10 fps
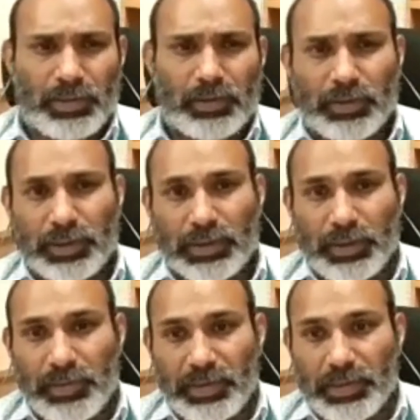So the
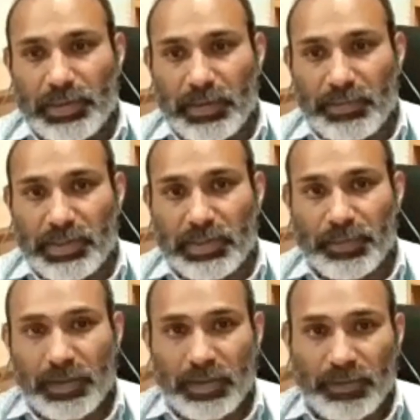CPC is the
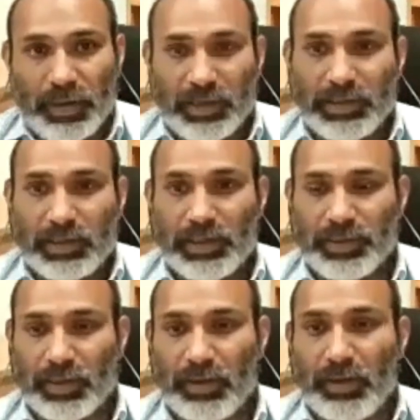principles of the
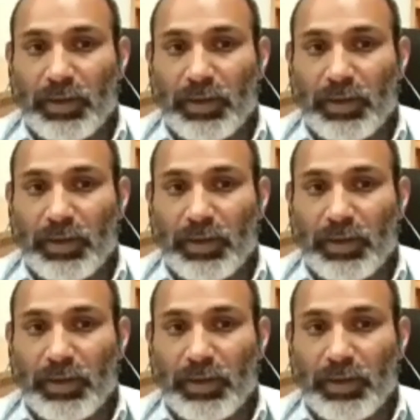legislation